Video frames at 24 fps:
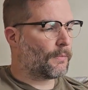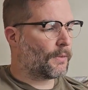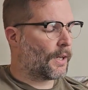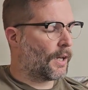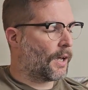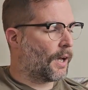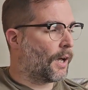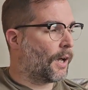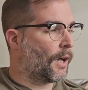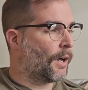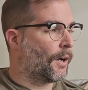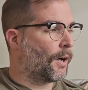
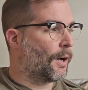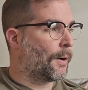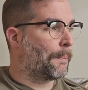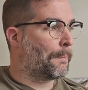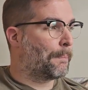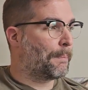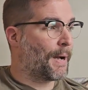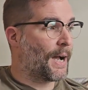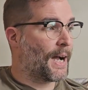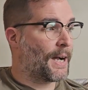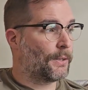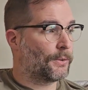uh,
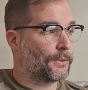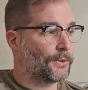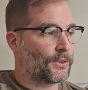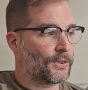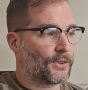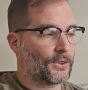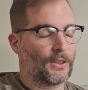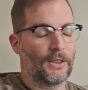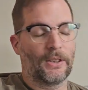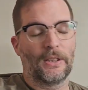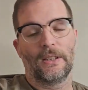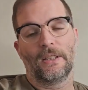about
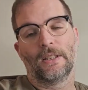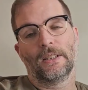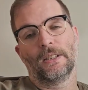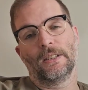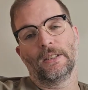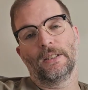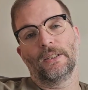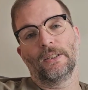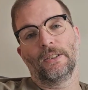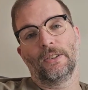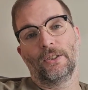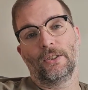
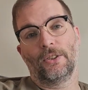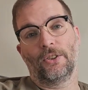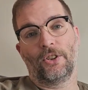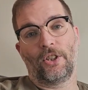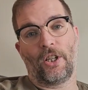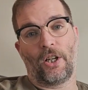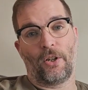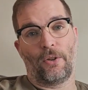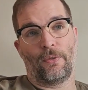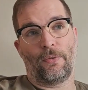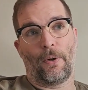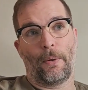
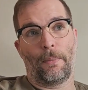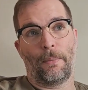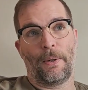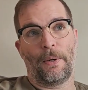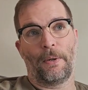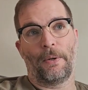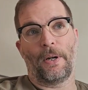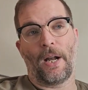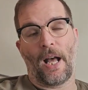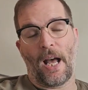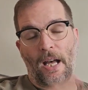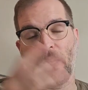Shadow of
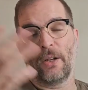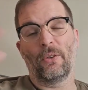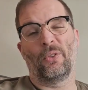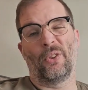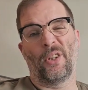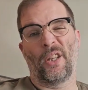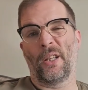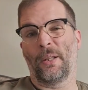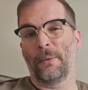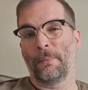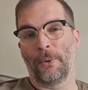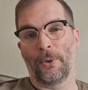Hyperion and all
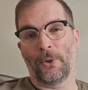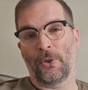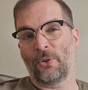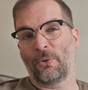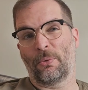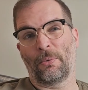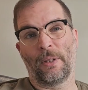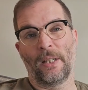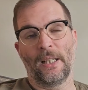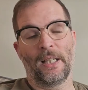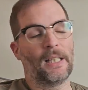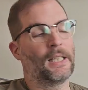the other books,
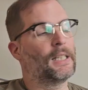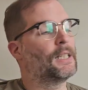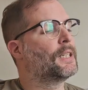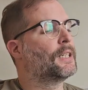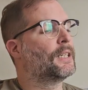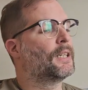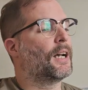really.